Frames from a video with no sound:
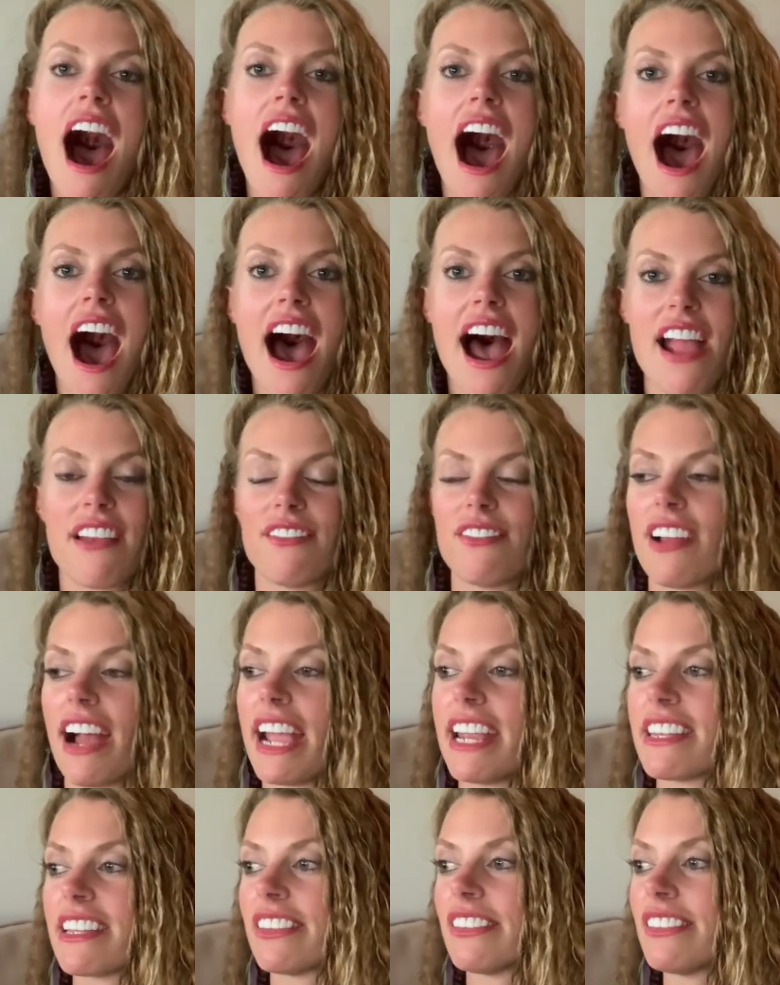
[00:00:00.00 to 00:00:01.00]
I
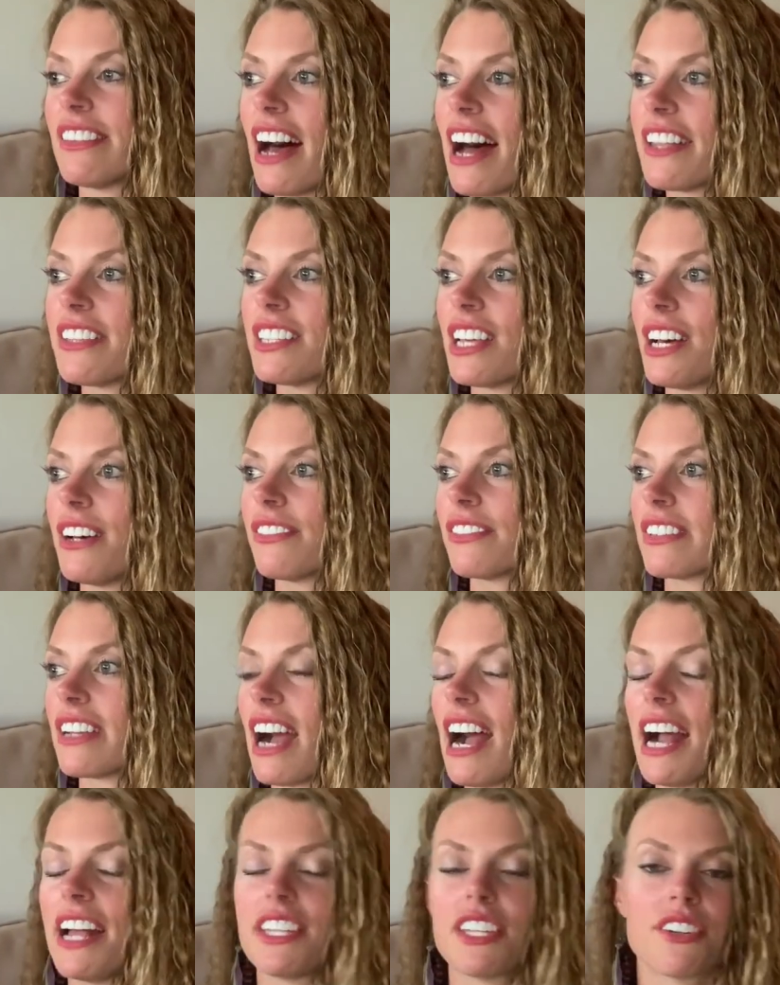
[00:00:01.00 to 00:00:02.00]
write lots of
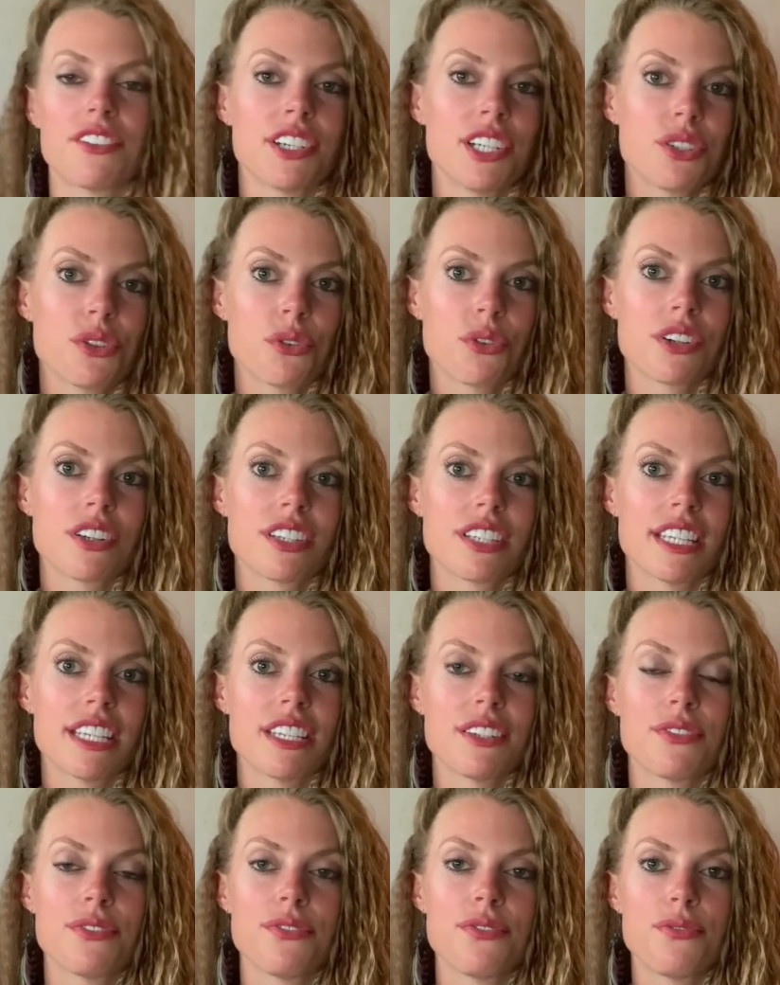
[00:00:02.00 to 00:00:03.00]
guides and
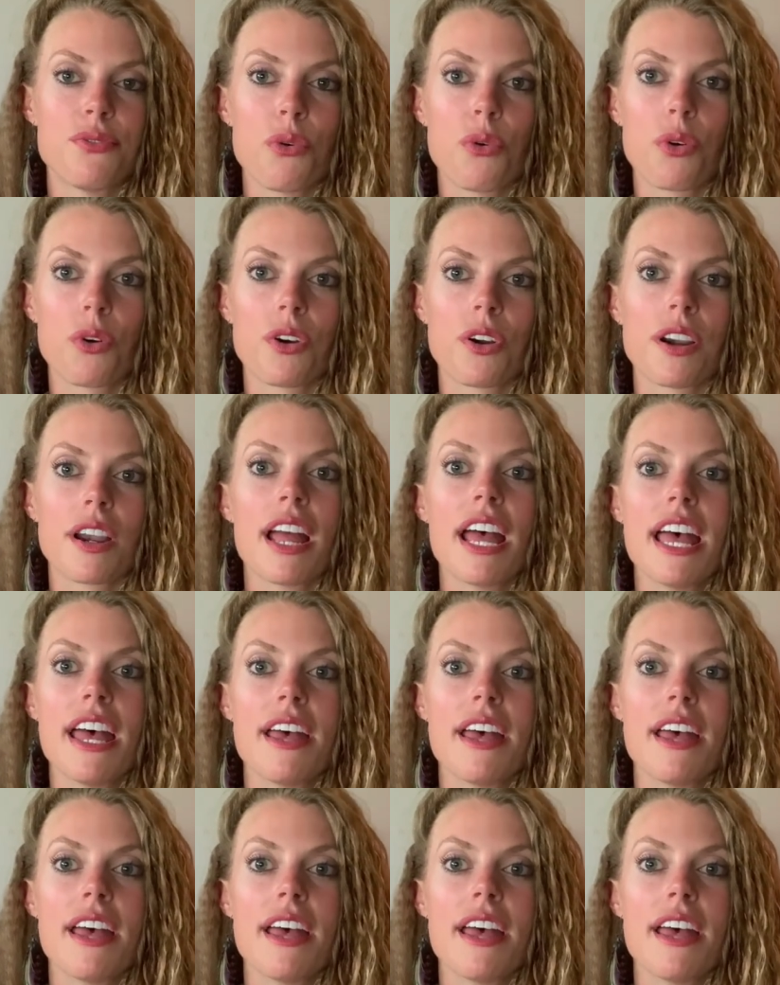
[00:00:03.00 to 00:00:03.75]
resources for